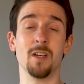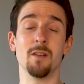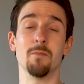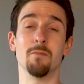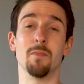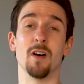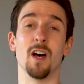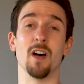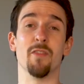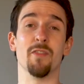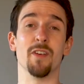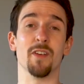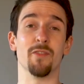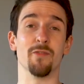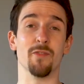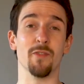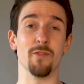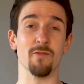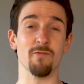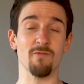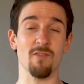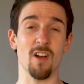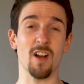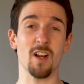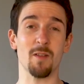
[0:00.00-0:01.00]
perfect for
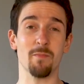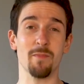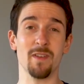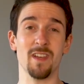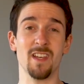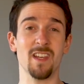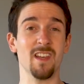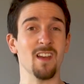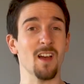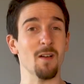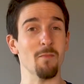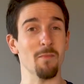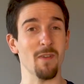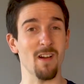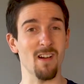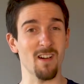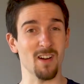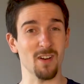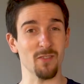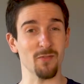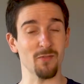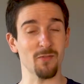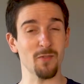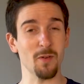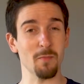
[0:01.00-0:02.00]
rugby,
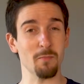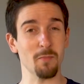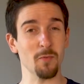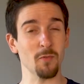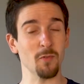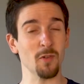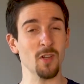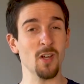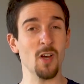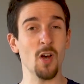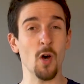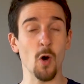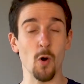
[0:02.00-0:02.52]
American football,